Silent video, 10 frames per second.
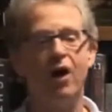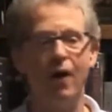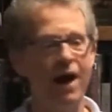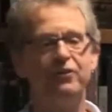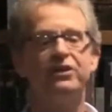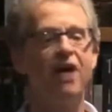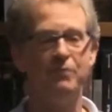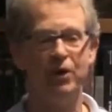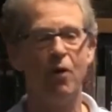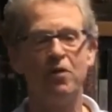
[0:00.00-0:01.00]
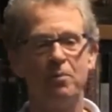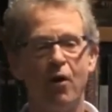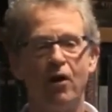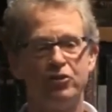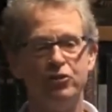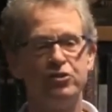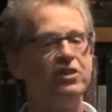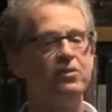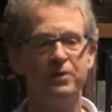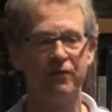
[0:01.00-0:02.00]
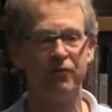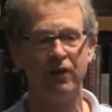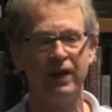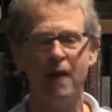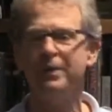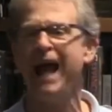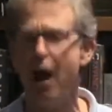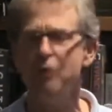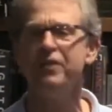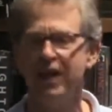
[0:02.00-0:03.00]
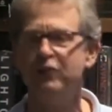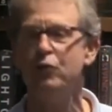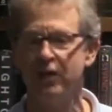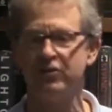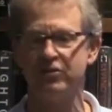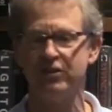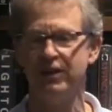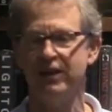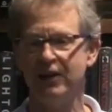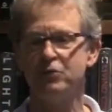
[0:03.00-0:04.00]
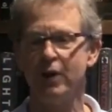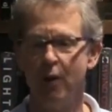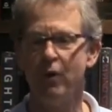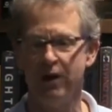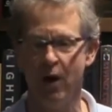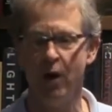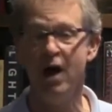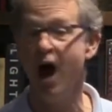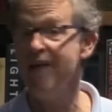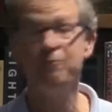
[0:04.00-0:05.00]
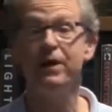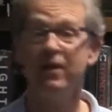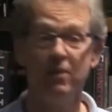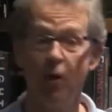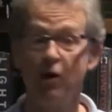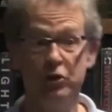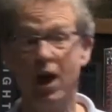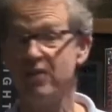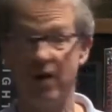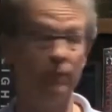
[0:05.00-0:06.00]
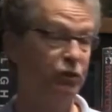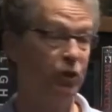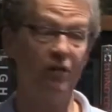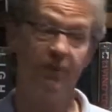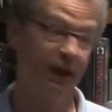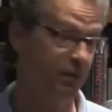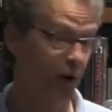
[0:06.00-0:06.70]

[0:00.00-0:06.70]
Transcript: every time you go in the parks, you see them differently. I mean, how can they do this? That's what I want to know. I've been in the park. You guys, I'm sure, have been in the parks